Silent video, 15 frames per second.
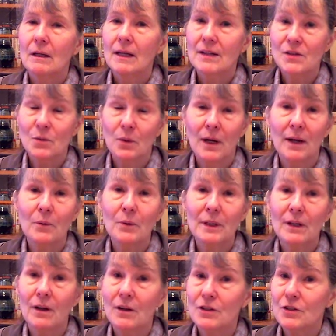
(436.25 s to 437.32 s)
That's why
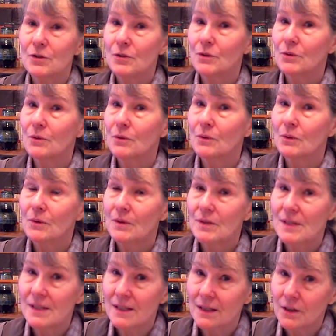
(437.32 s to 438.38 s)
we are to
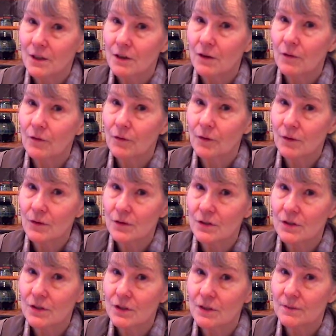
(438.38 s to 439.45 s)
seek
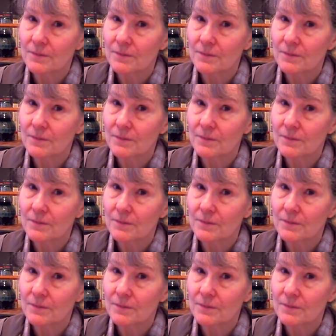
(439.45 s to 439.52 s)
first.